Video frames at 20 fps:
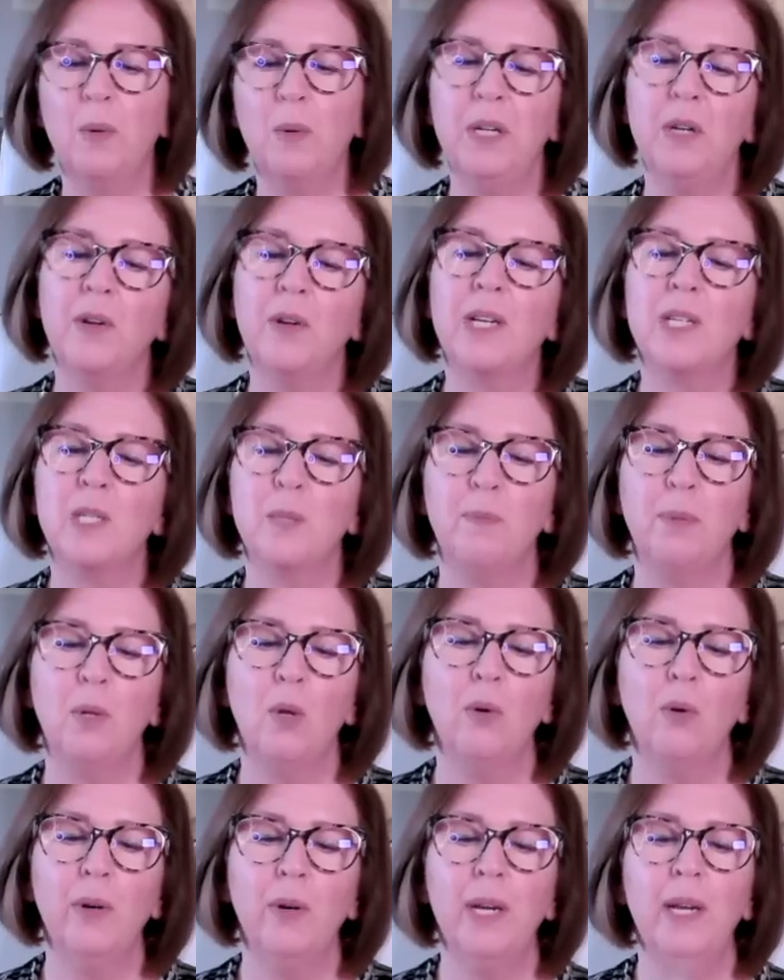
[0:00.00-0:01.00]
What you're
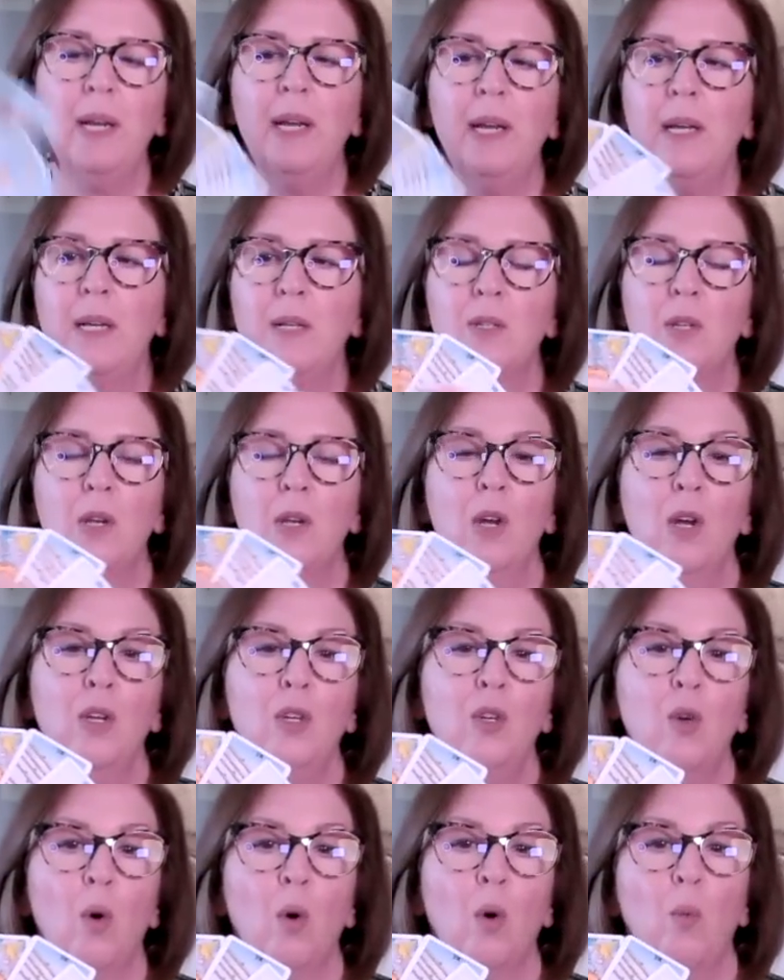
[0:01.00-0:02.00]
exploring is
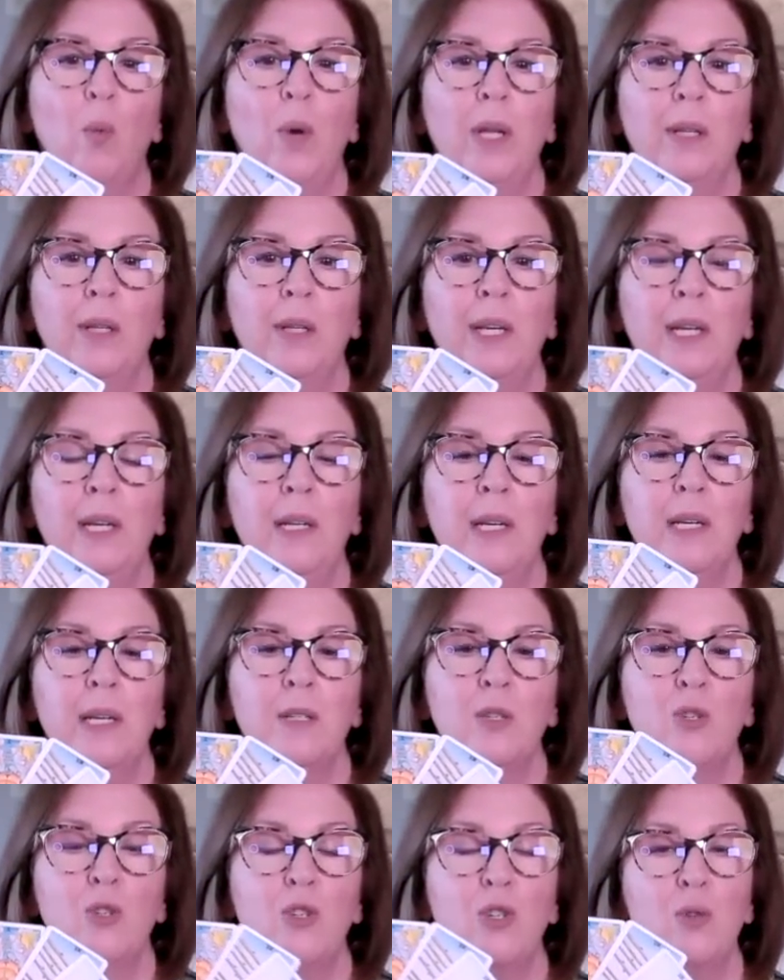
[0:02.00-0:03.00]
your
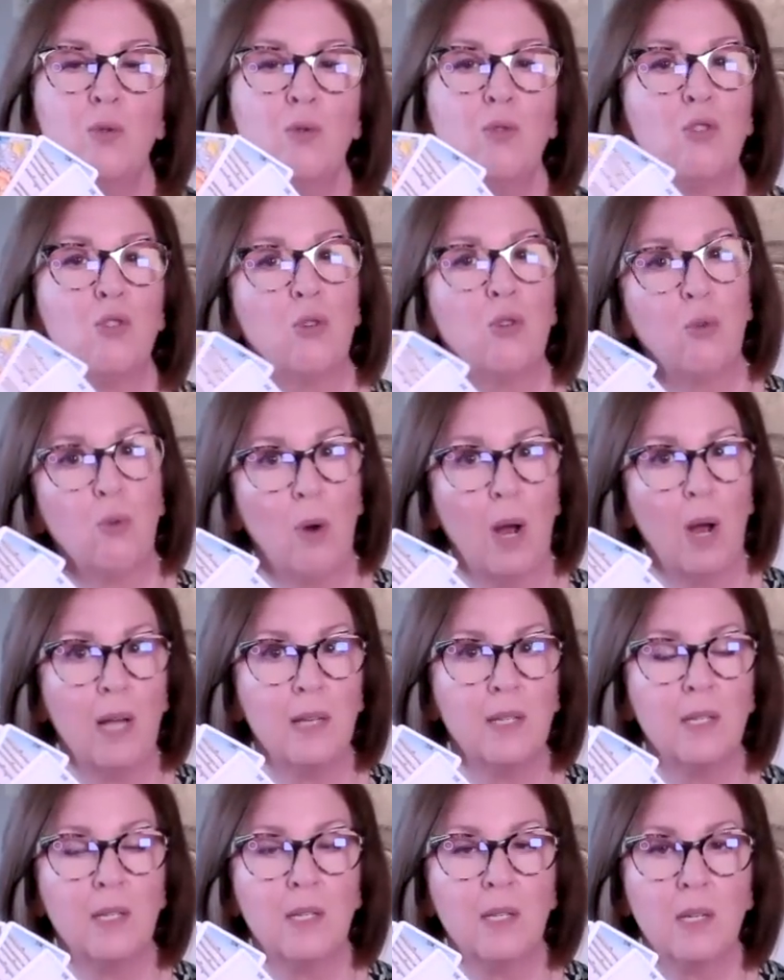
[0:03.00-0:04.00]
willingness to
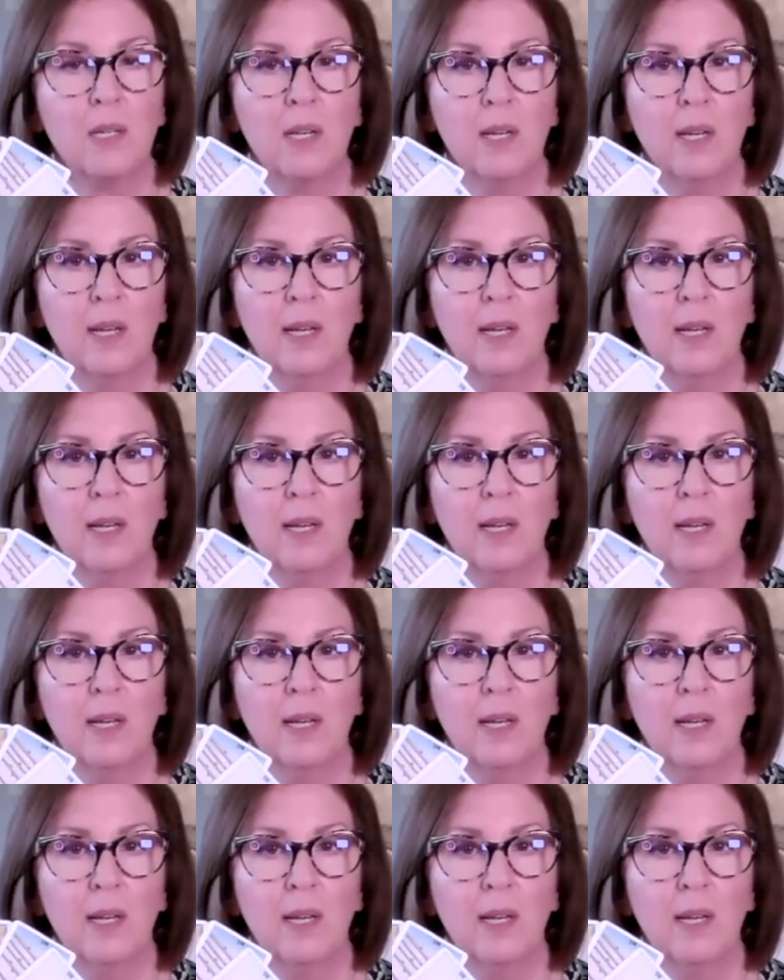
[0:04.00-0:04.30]
trust